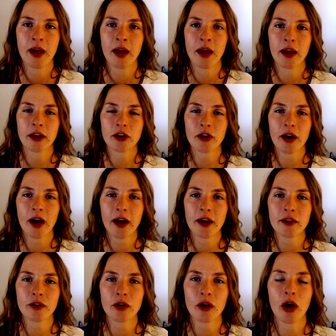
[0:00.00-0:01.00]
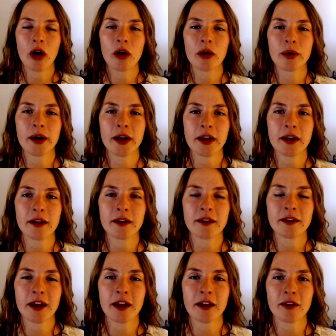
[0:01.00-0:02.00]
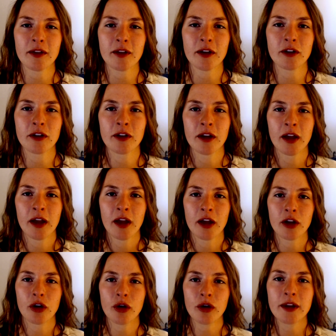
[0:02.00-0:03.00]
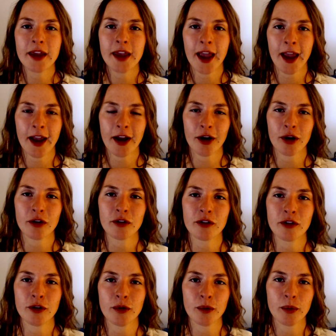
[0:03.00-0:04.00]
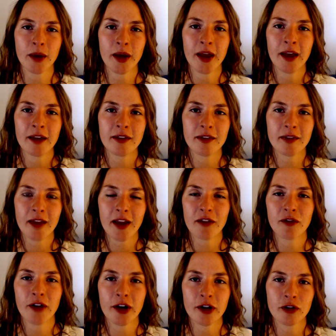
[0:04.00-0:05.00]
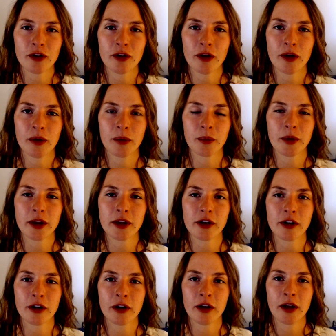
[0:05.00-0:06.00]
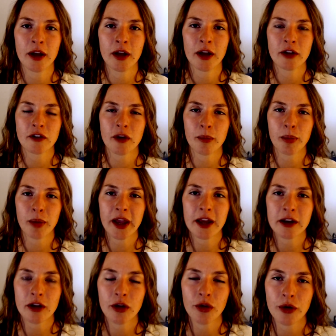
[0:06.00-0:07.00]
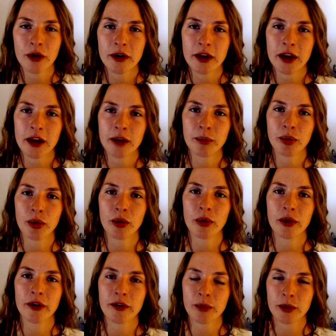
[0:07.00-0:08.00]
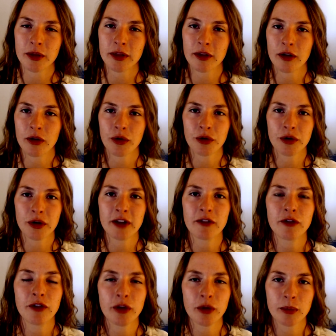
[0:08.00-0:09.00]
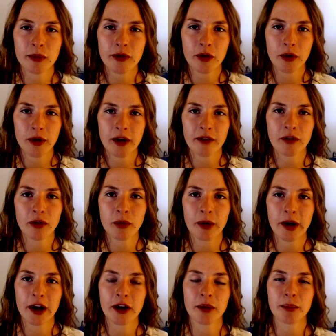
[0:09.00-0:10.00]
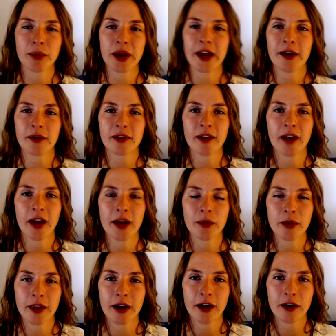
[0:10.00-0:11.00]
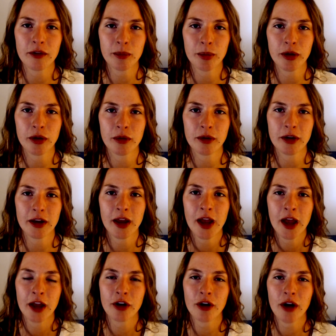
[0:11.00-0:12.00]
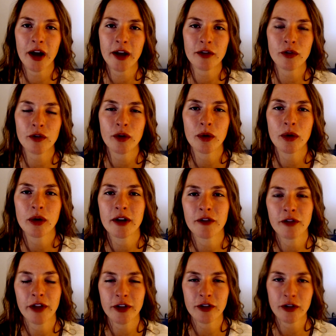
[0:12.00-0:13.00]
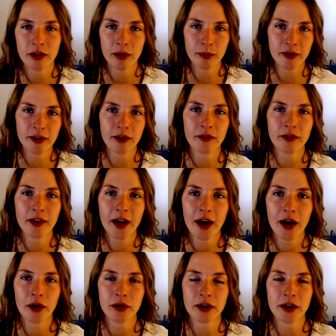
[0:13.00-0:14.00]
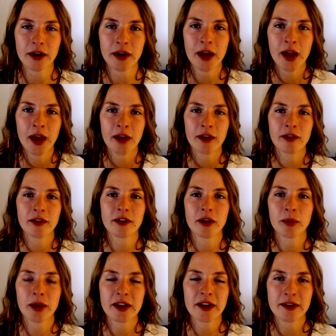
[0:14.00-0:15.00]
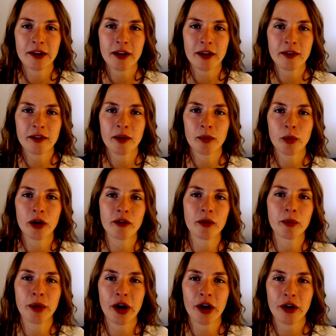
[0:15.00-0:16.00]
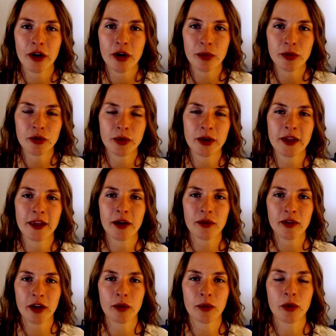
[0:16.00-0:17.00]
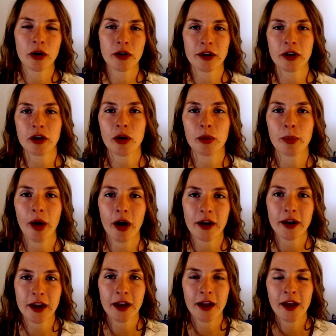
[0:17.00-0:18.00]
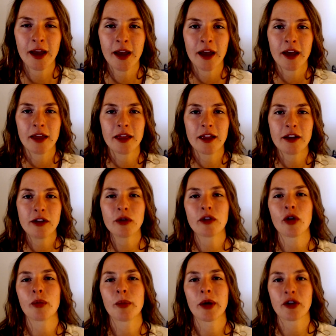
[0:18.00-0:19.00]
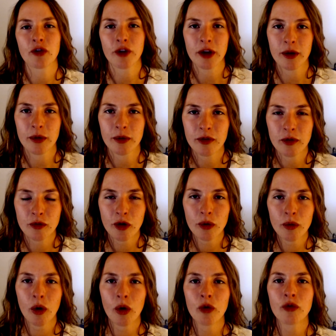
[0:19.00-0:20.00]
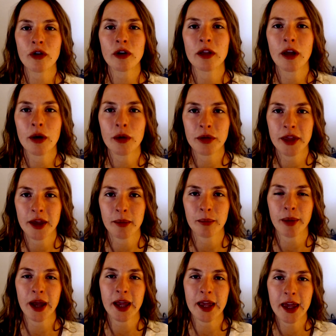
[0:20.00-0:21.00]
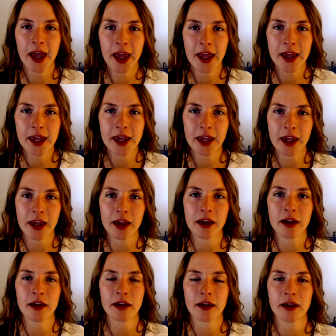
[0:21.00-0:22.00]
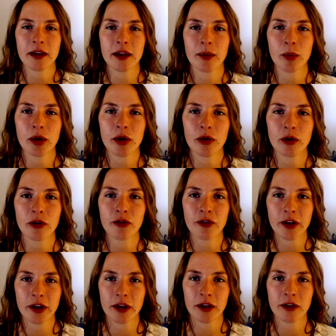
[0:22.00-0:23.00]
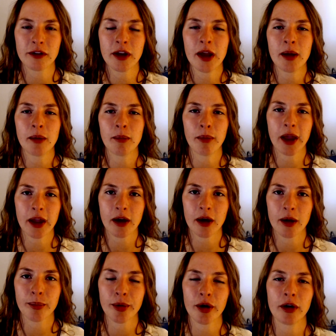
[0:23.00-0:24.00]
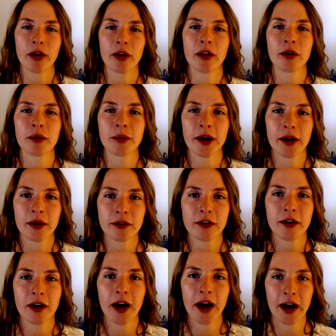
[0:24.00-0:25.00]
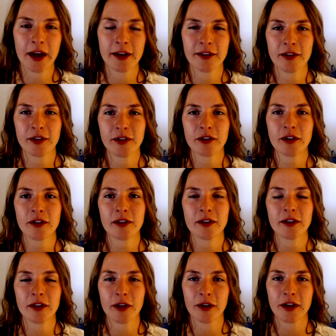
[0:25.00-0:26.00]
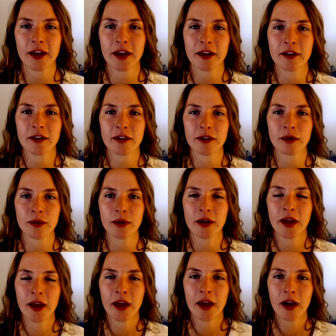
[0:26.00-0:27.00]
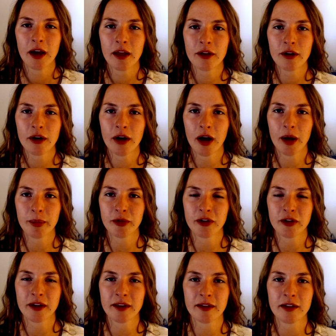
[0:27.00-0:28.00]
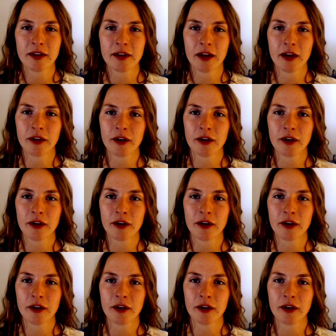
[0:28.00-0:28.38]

your eyes are already taking such good care to stay functional when you're jumping into chlorinated pools with the chlorine fumes going everywhere and being outside when the air is polluted. Your eyes are so good at flushing themselves out and still maintaining somewhat of a barrier between the outside world and your body. They do so much for you. So don't overload them by caking chemical-filled makeup all around your eyes. Just look into other options and other